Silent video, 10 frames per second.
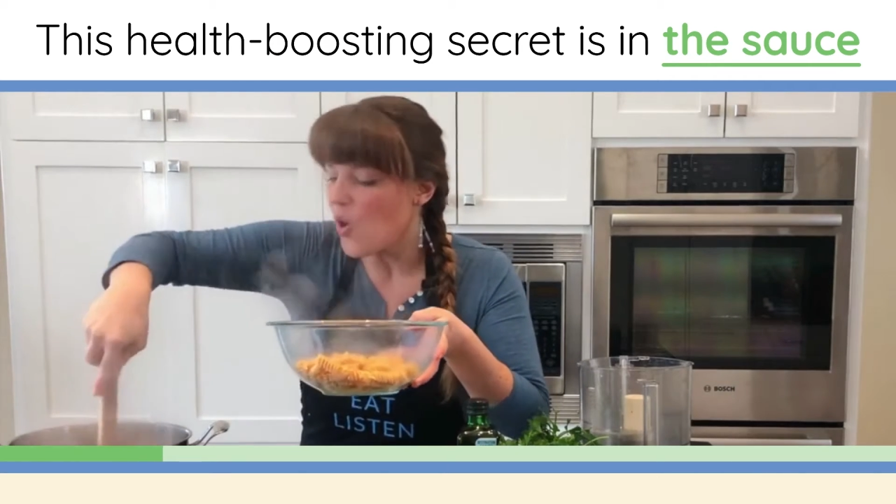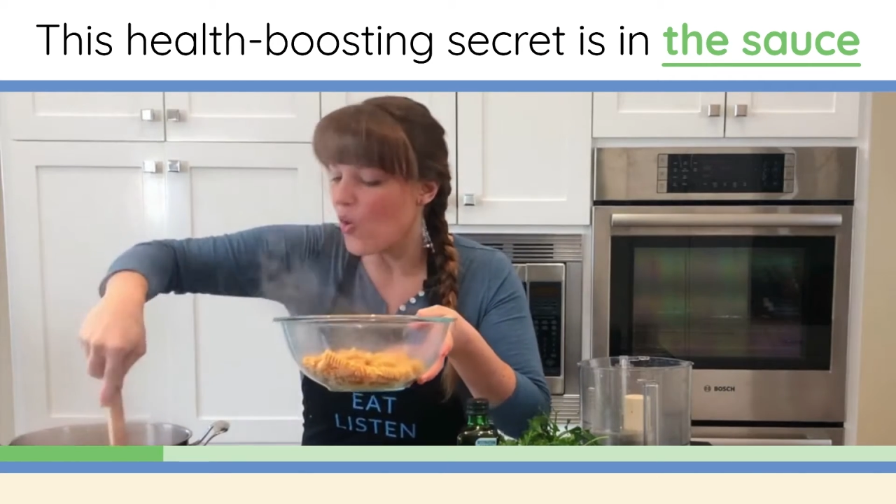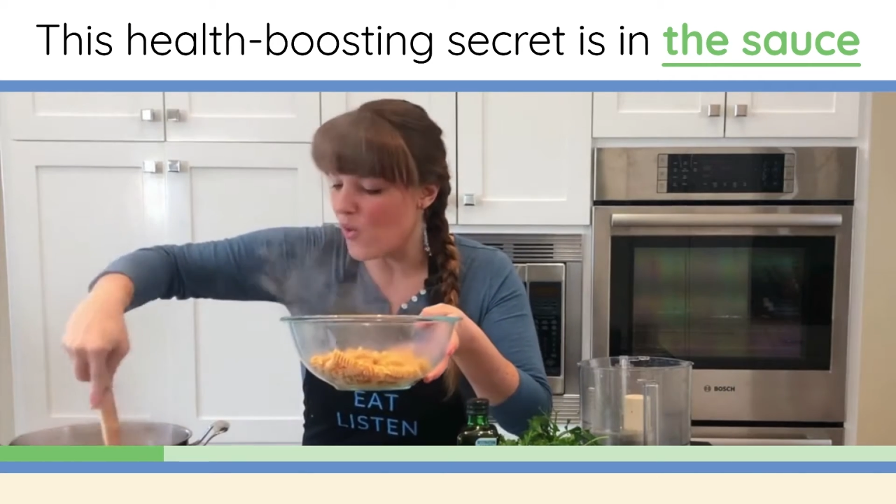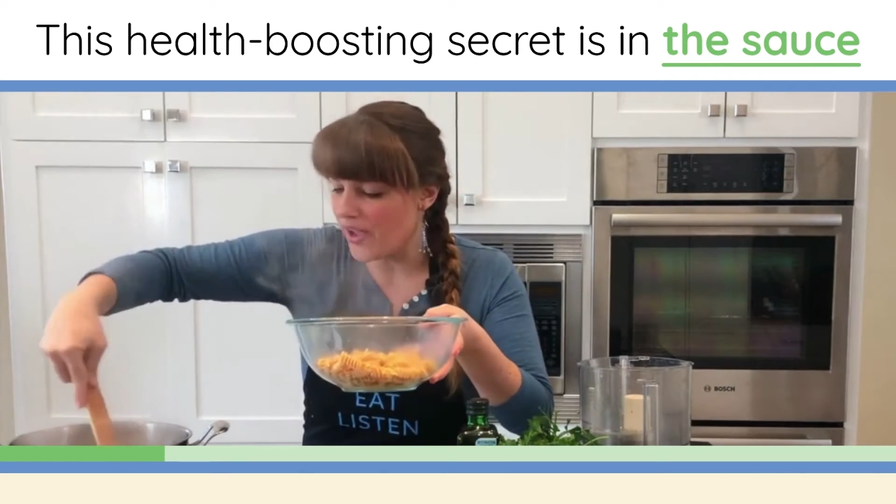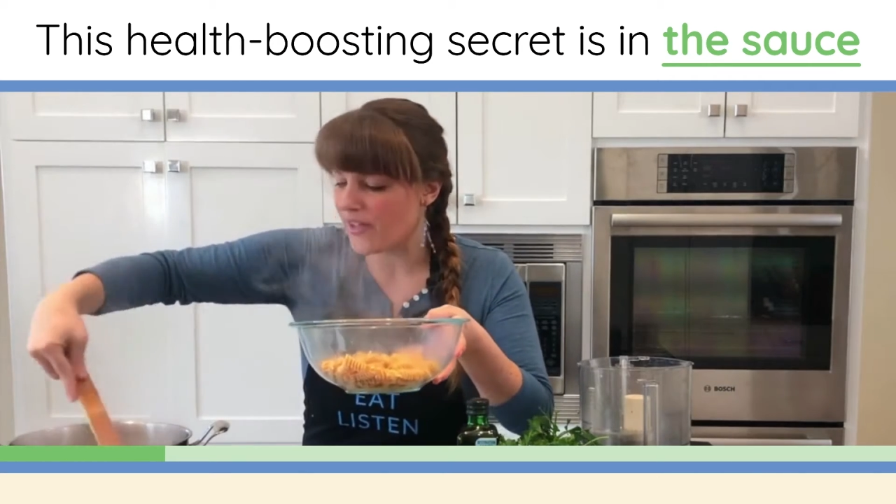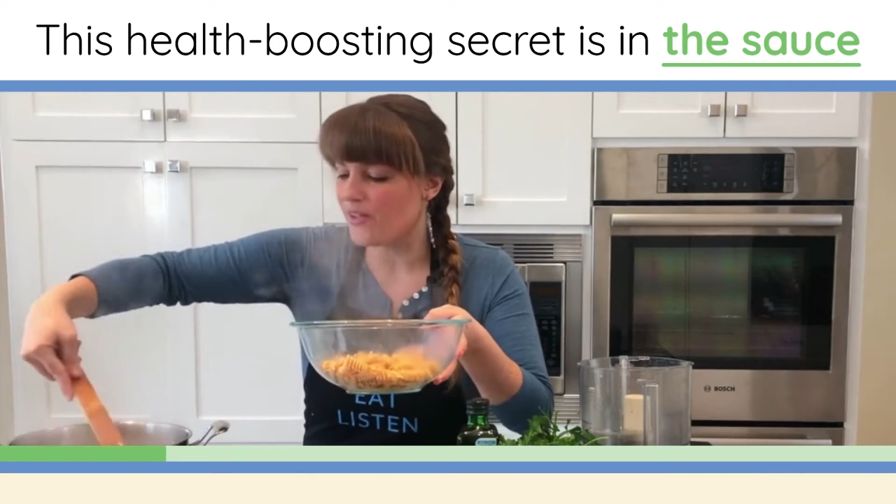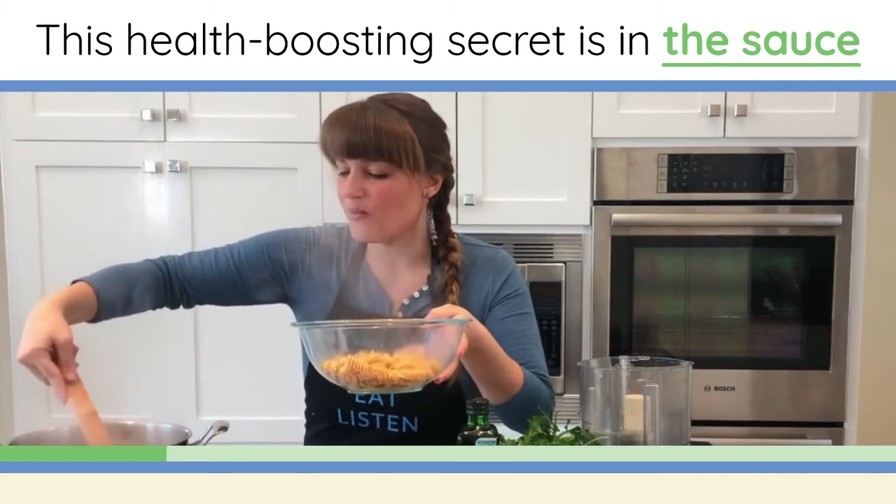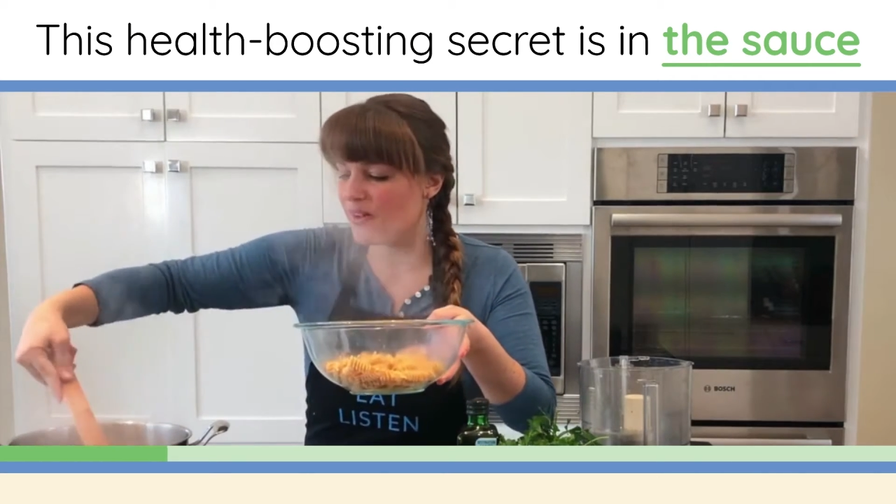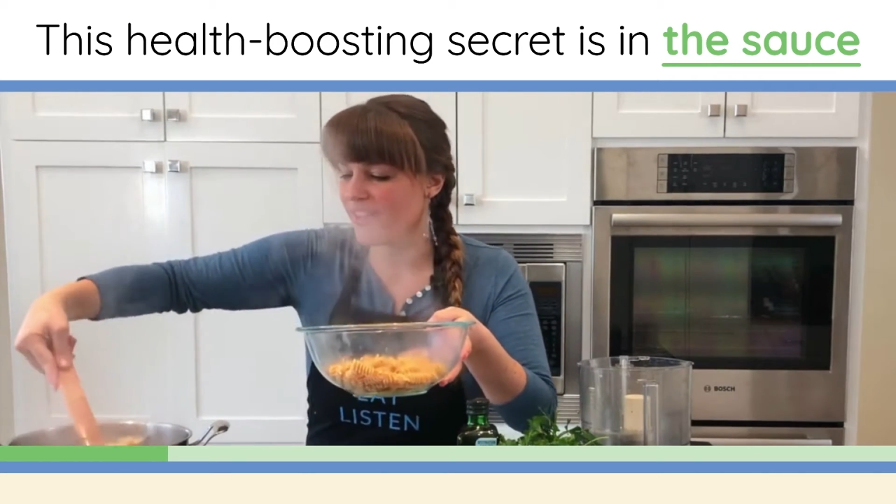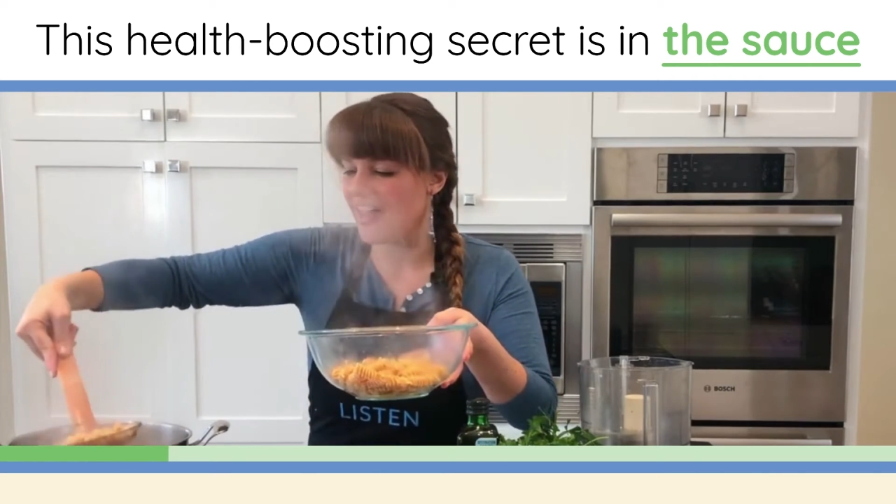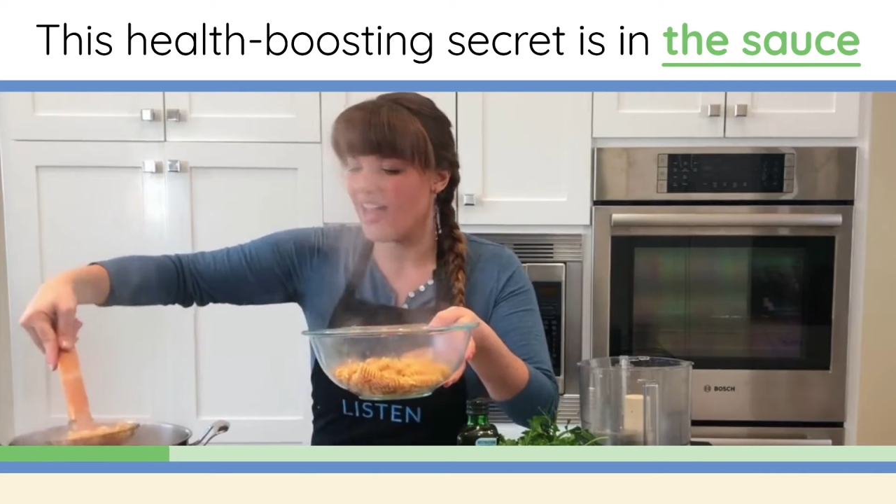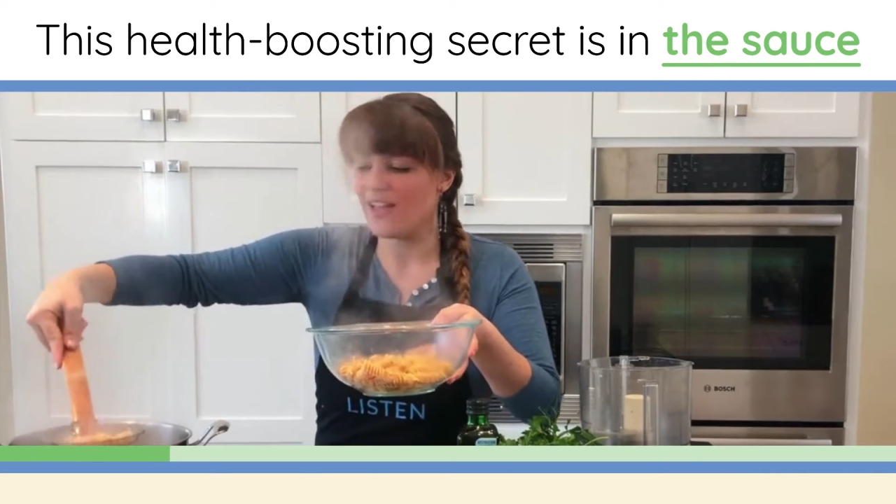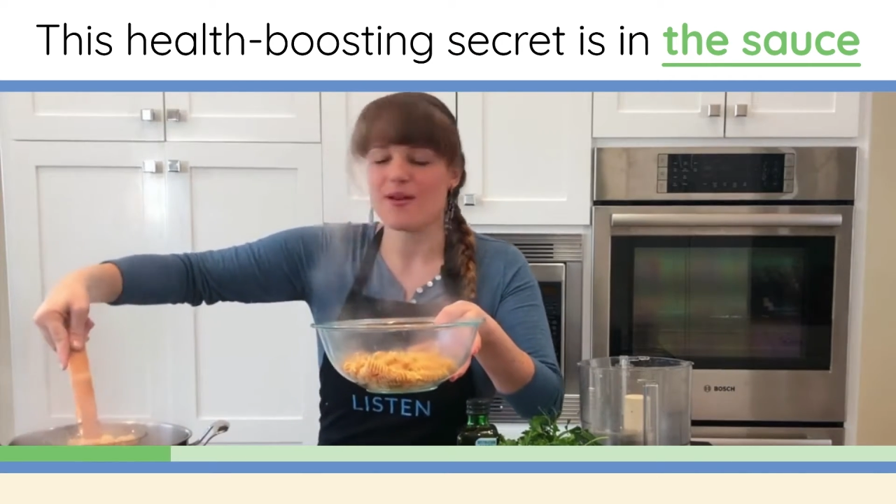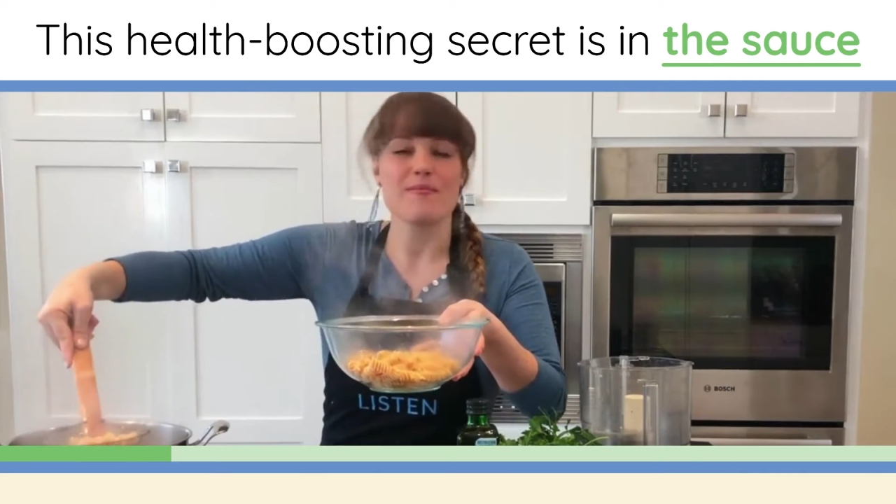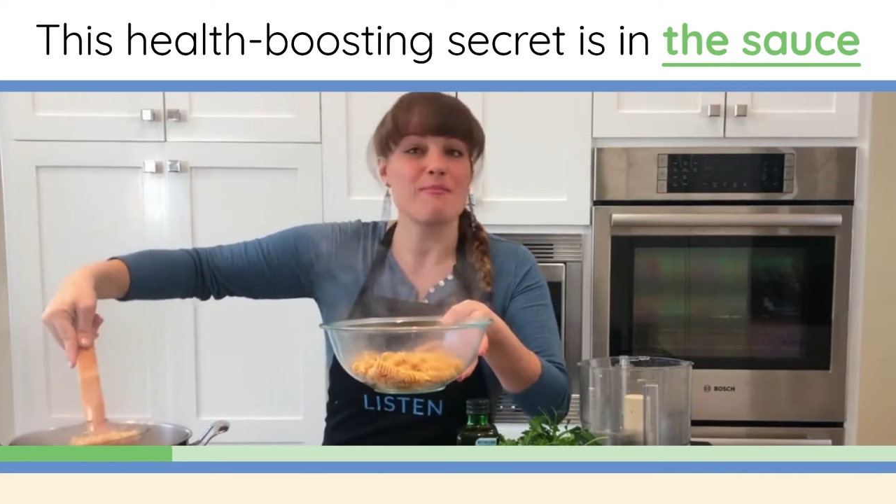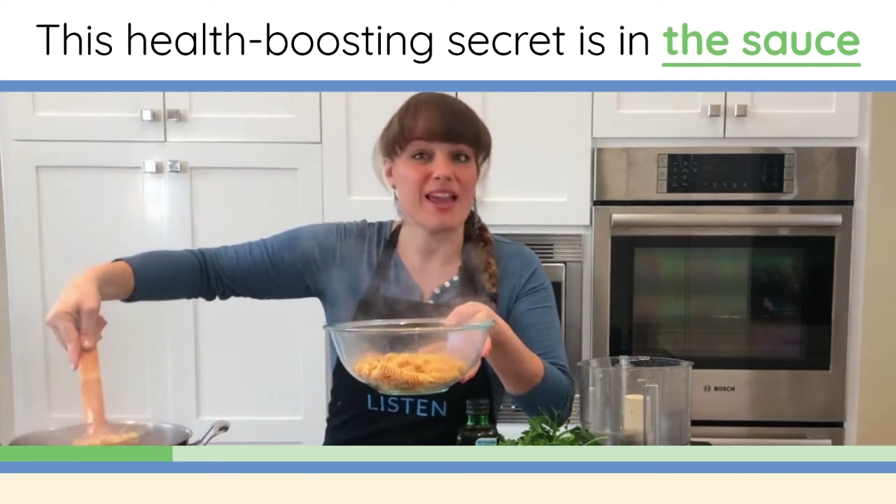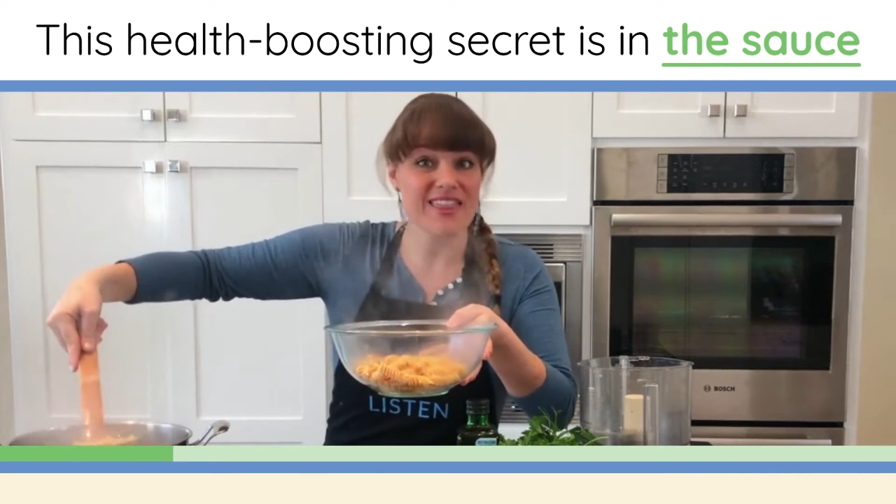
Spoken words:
Oil will make